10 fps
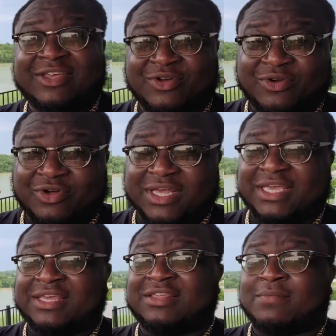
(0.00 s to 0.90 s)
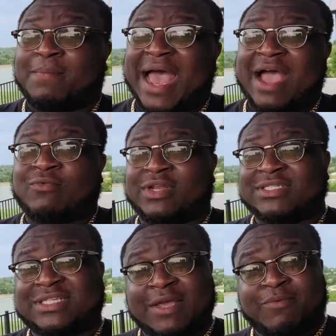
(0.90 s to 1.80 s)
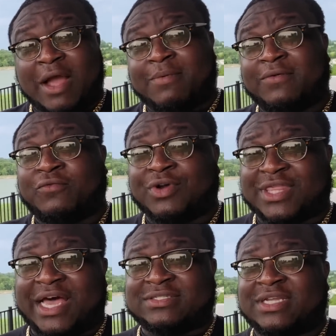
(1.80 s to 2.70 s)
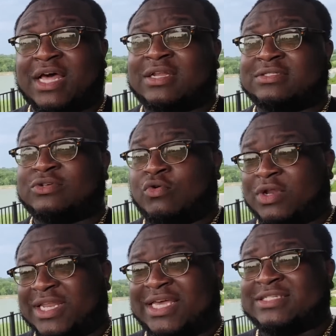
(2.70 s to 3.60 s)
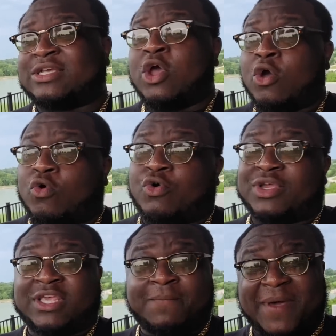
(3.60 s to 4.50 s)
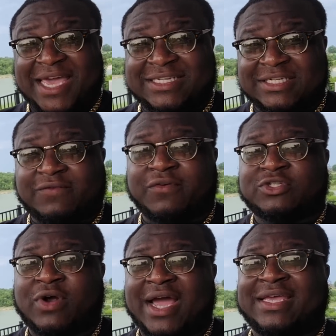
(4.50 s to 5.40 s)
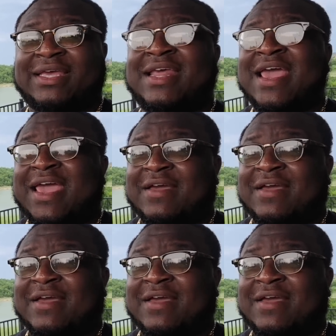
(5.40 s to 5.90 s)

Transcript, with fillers: You're going to either buy real estate property for $1,000 or less or get paid just for trying.